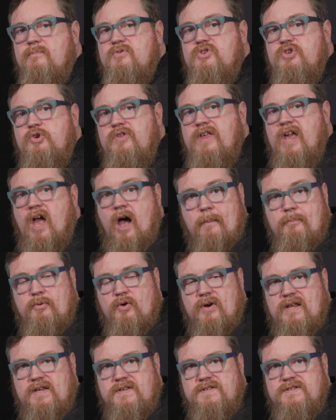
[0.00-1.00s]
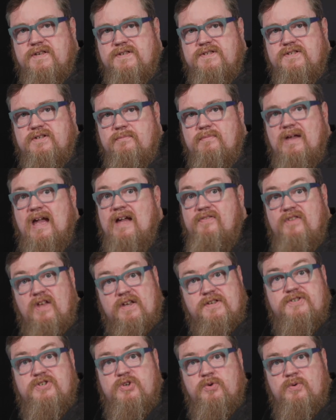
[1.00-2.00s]
to the operating system and
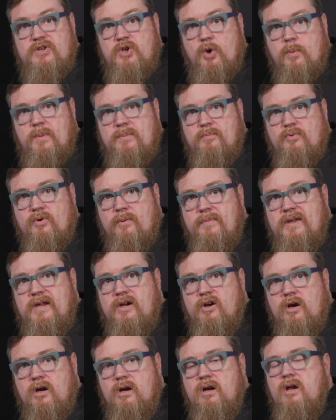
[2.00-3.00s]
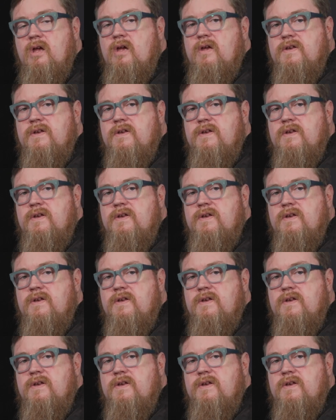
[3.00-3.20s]
thus to Adobe Premiere.